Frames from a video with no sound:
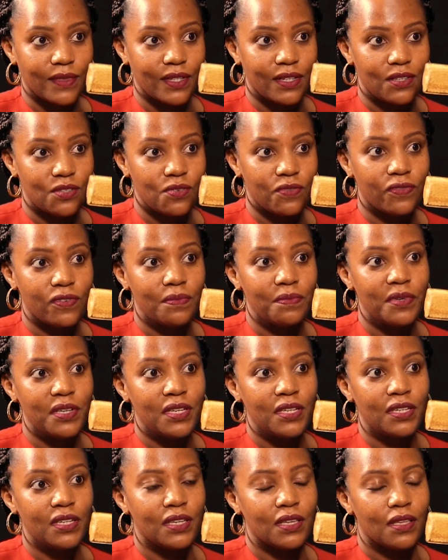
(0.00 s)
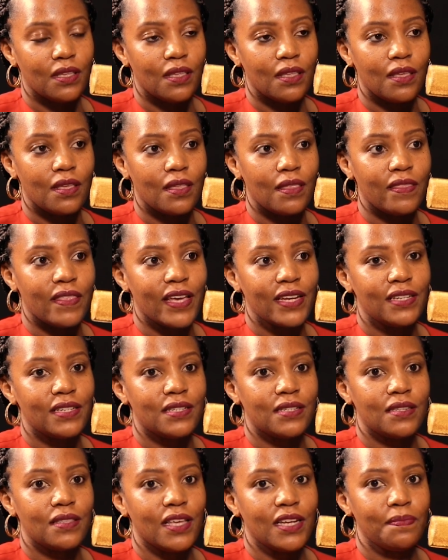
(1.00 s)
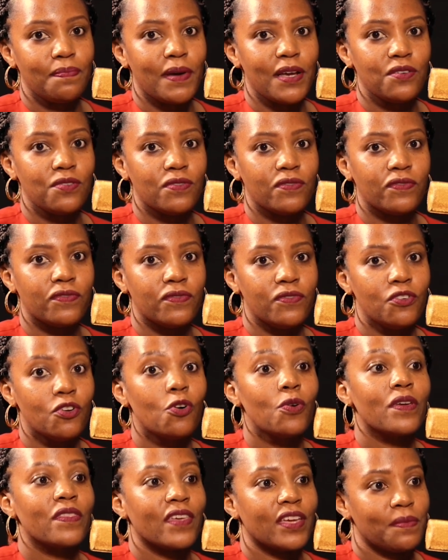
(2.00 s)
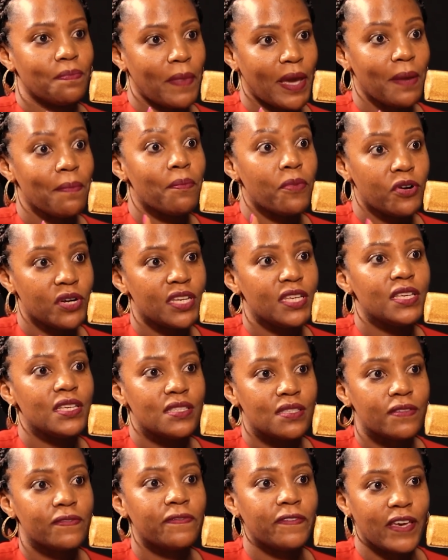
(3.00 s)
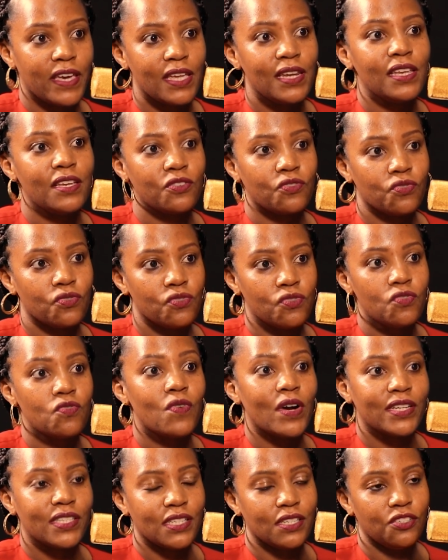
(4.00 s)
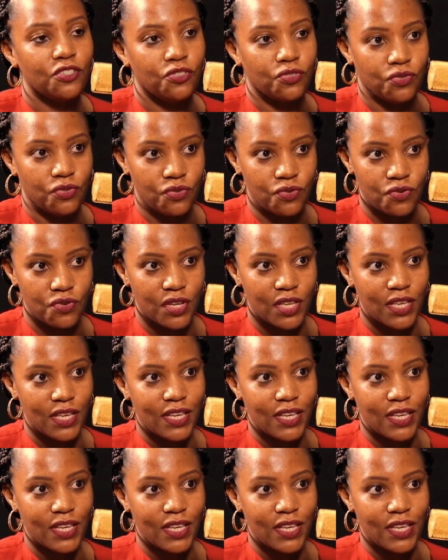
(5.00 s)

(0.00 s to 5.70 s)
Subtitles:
So for me, that part of knowing that my body is failing to do what it should do,